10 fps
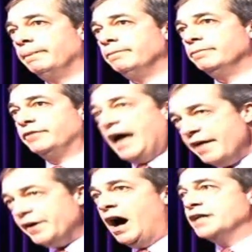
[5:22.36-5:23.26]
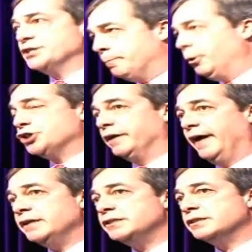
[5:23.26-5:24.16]
They're the guys that are pushing
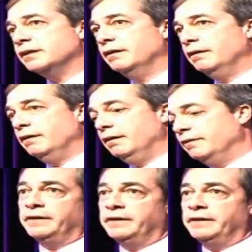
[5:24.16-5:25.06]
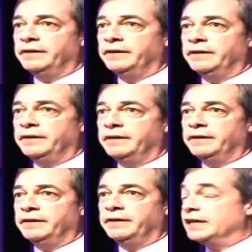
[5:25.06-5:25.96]
this. They're the guys that are
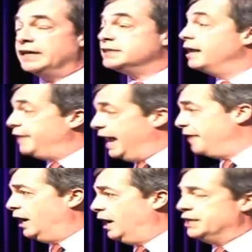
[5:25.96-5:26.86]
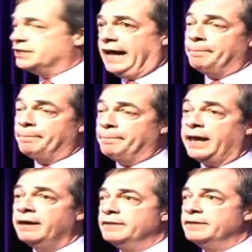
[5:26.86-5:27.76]
pushing this. They're the guys that are happy
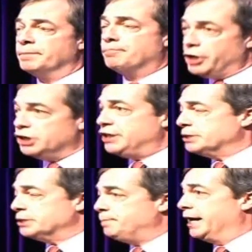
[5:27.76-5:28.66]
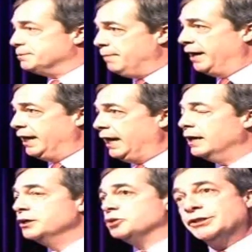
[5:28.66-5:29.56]
for British taxpayers' money
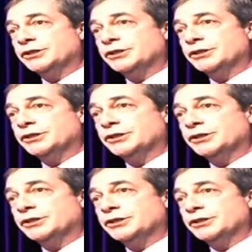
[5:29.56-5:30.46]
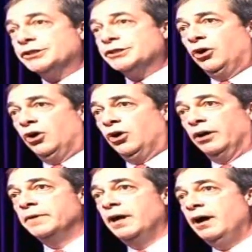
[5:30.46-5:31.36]
to be used through the back door
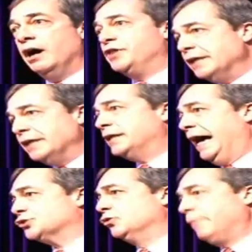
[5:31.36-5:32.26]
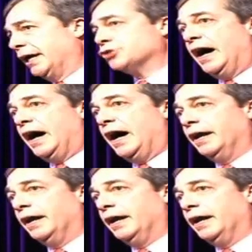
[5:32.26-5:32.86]
of the International Monetary Fund